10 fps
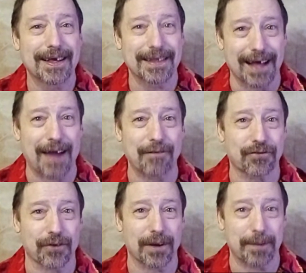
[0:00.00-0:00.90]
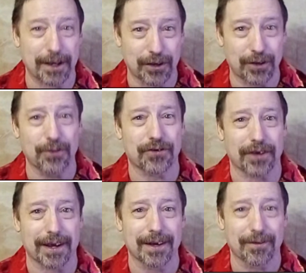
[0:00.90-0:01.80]
live streaming
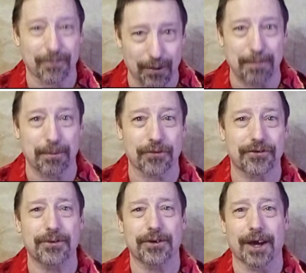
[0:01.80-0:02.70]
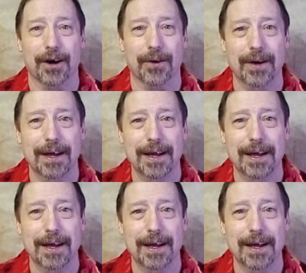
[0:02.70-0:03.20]
using Rumble Studio.